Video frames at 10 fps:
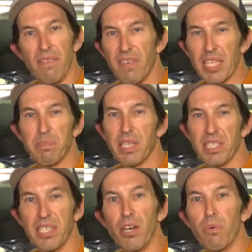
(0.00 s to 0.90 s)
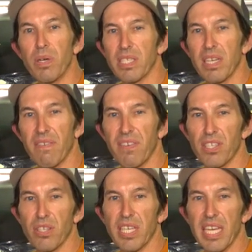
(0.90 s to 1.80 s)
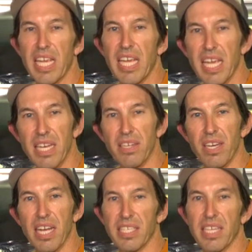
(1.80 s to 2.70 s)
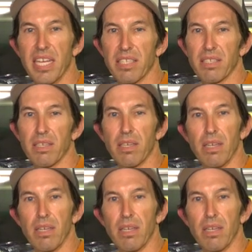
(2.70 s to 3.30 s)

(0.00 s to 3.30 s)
Vespa still wasn't officially in the United States.